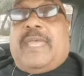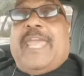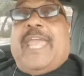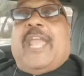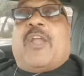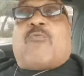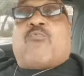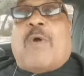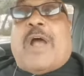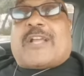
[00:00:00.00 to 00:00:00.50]

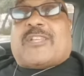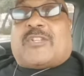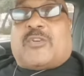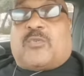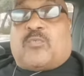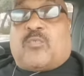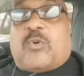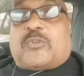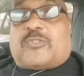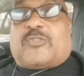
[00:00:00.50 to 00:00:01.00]
It rocked
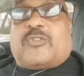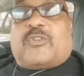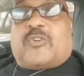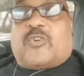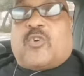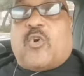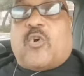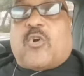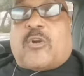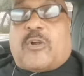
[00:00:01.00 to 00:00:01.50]
your world to the
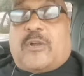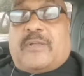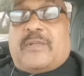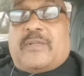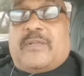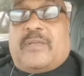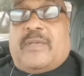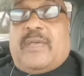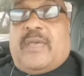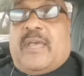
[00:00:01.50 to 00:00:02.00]
core.
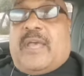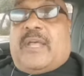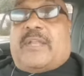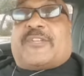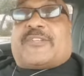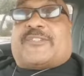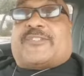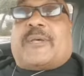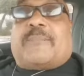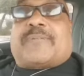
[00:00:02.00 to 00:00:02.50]

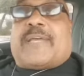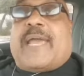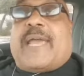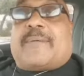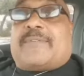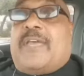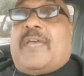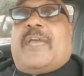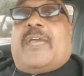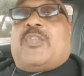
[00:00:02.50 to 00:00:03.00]
To so
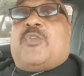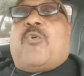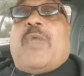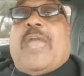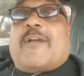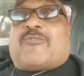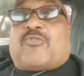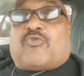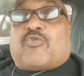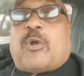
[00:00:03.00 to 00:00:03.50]
sometimes you
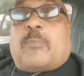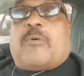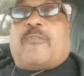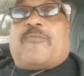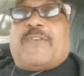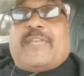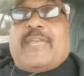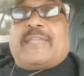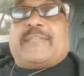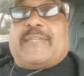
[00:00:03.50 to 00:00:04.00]
have trouble
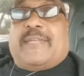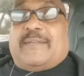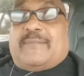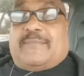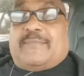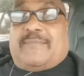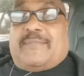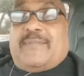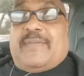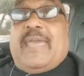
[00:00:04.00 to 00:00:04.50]
forgetting it.
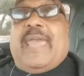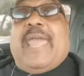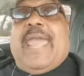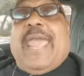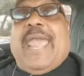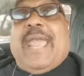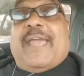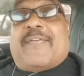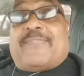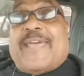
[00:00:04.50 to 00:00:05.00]

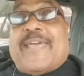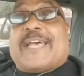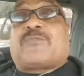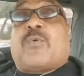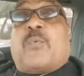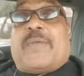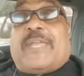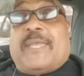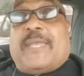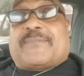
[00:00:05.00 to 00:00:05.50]
And that's
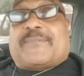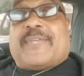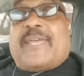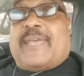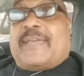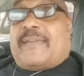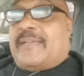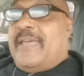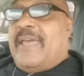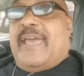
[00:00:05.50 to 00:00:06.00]
what we keep
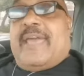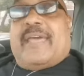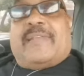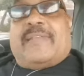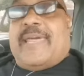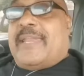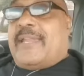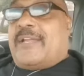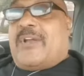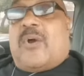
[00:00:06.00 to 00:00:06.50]
saying.
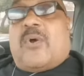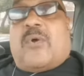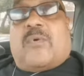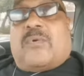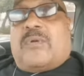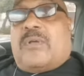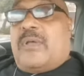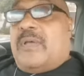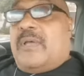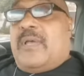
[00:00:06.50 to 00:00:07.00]
Let it
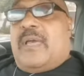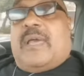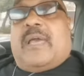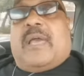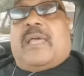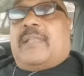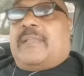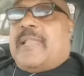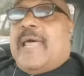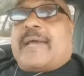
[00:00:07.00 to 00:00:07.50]
go.
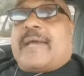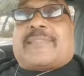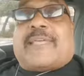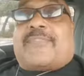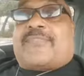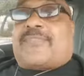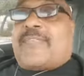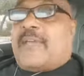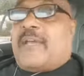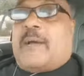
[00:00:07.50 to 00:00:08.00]
Lock
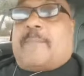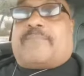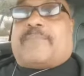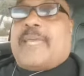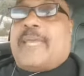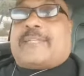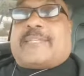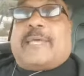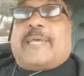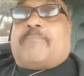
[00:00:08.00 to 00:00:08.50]
that thing up.
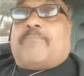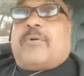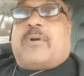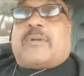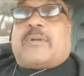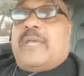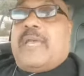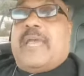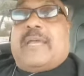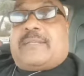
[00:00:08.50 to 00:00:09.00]
Take that
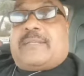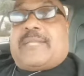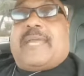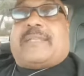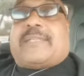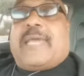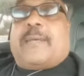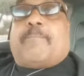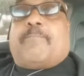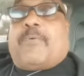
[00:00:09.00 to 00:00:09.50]
book,
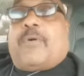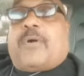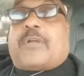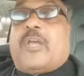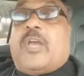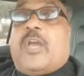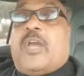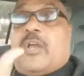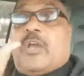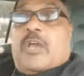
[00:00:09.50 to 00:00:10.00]
take that
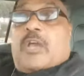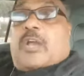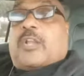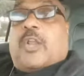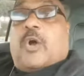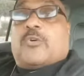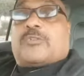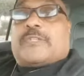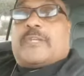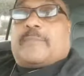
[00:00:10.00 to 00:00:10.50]
book,
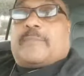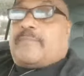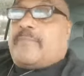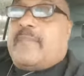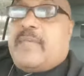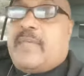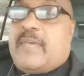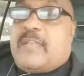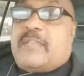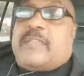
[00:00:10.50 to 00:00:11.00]
close it,
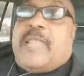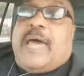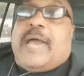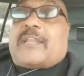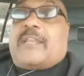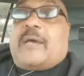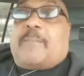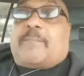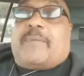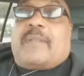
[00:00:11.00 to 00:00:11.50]
lock
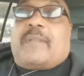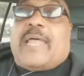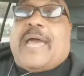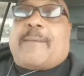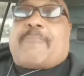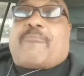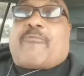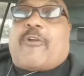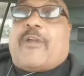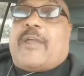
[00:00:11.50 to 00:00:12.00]
it up in the
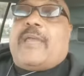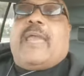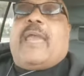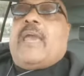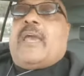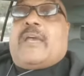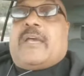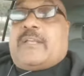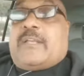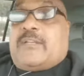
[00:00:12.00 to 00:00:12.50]
library,
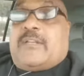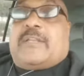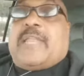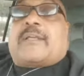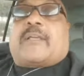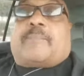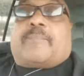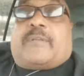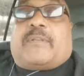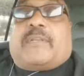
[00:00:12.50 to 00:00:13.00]

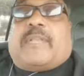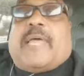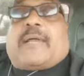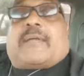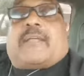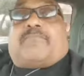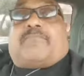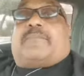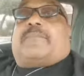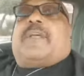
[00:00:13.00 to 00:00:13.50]
lock up, lock
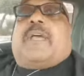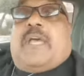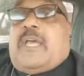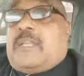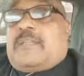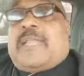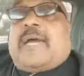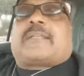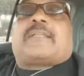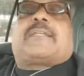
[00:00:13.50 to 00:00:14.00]
up,
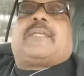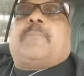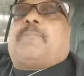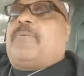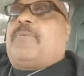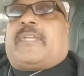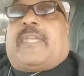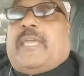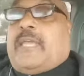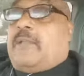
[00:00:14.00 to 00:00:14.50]
lock the key,
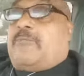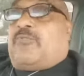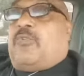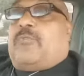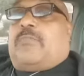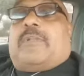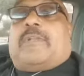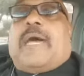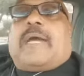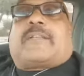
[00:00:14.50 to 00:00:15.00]
put the key
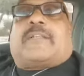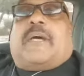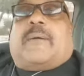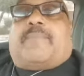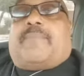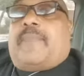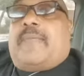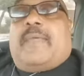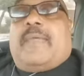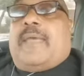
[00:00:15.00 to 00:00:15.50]
in, locked
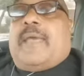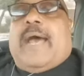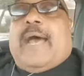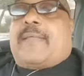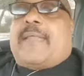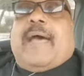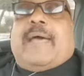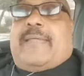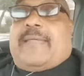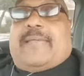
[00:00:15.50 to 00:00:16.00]
up.
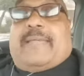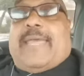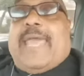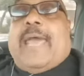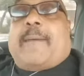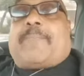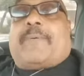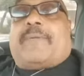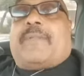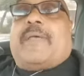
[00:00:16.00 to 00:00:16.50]
I, I, it
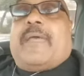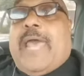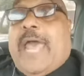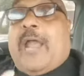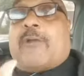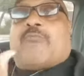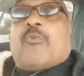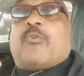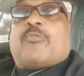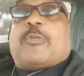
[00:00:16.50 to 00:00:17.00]
happened.
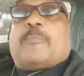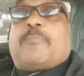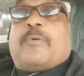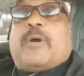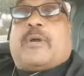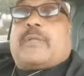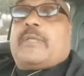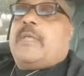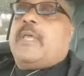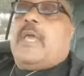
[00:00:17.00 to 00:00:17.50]
I wrote the
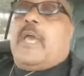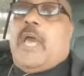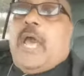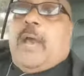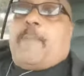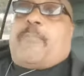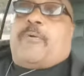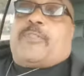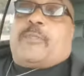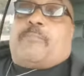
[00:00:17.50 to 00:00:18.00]
book.
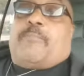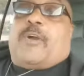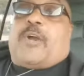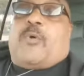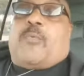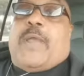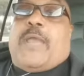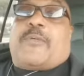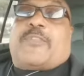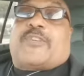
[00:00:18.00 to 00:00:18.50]
I put the book
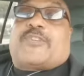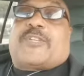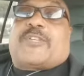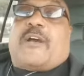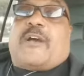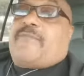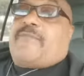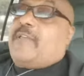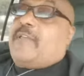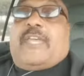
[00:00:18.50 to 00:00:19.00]
away on the
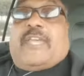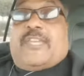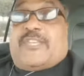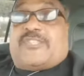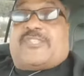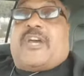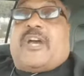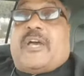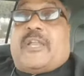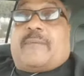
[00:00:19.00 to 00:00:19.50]
shelf. It's
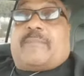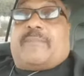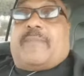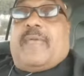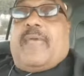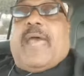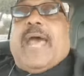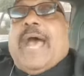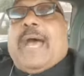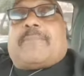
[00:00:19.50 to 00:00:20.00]
done.
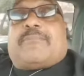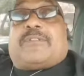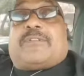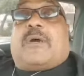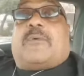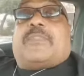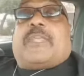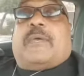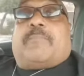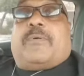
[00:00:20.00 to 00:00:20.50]
I'm
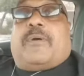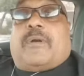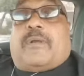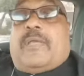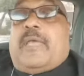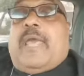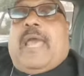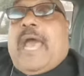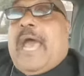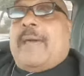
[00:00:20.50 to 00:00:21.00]
done with that book.
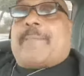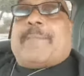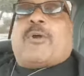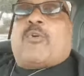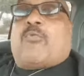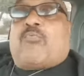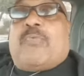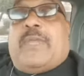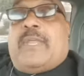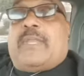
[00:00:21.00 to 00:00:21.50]
I'm not
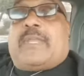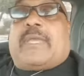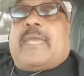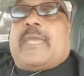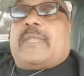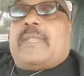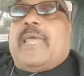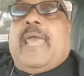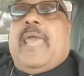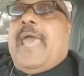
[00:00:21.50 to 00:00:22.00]
going to read it
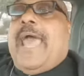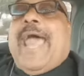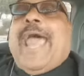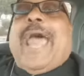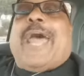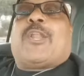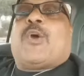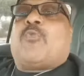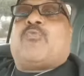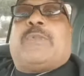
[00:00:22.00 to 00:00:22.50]
again.
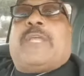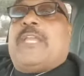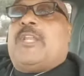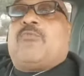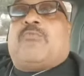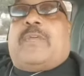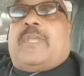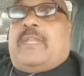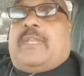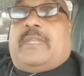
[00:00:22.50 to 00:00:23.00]
I don't need
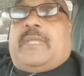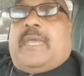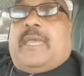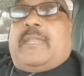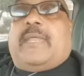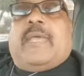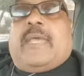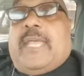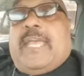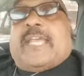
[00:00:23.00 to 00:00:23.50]
to read it
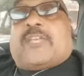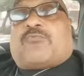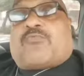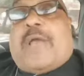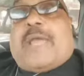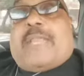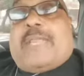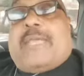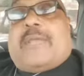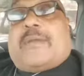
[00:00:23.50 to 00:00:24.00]
again. It's
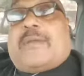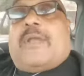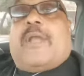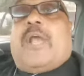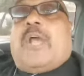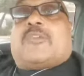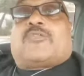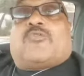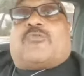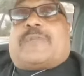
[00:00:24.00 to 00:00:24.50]
right here.
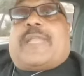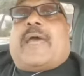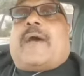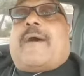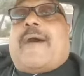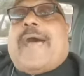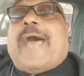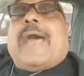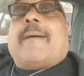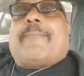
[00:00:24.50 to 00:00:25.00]
So
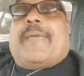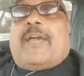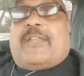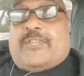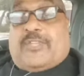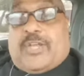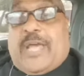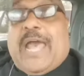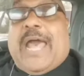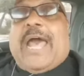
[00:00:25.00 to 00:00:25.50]
now I'm
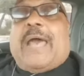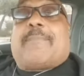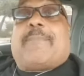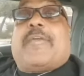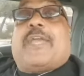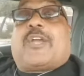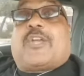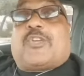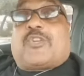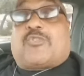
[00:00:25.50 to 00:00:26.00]
in, I'm
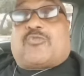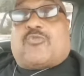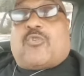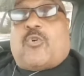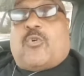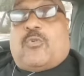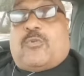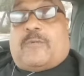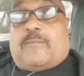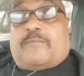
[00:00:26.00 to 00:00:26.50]
in
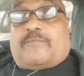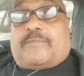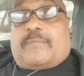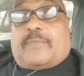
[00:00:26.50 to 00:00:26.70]
control.